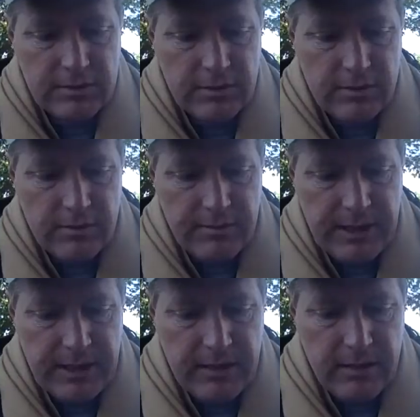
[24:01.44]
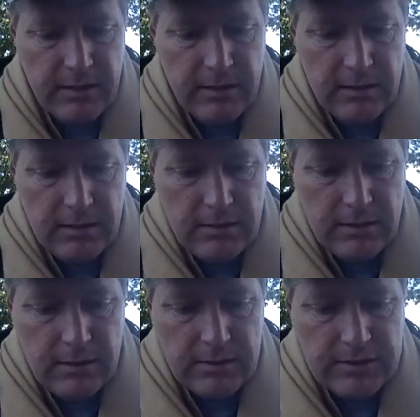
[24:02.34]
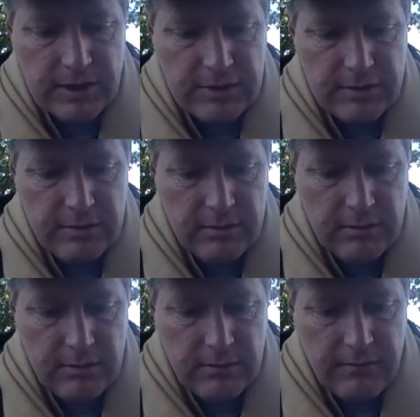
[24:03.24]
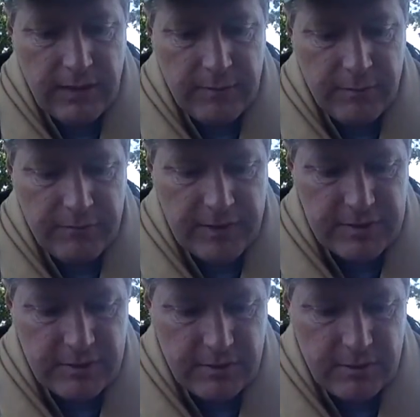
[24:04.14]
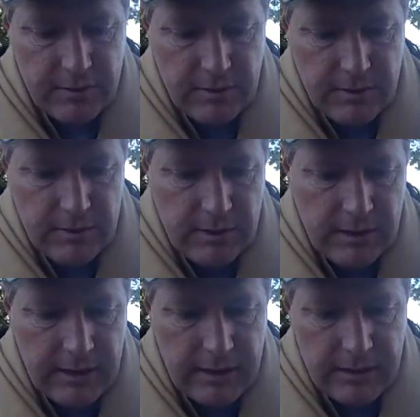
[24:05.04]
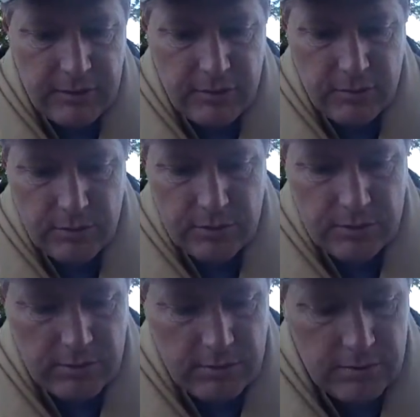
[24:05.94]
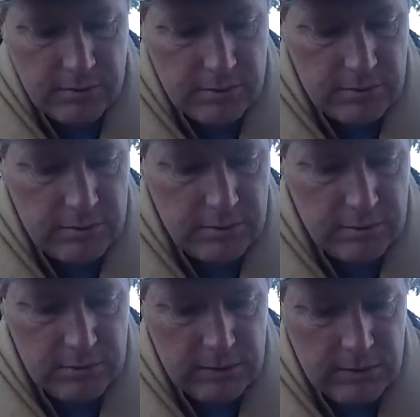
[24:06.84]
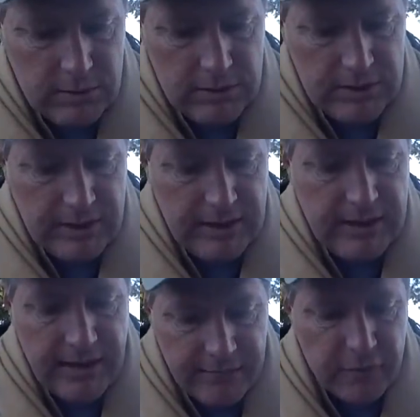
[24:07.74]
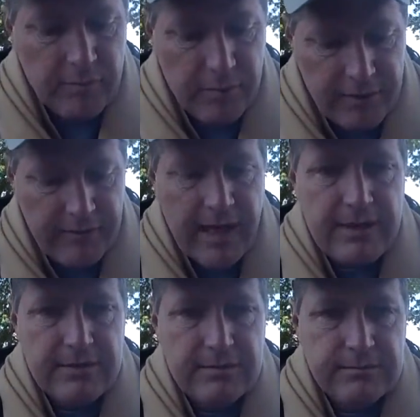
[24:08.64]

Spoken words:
to the P section, find professor, and you will see never abbreviate.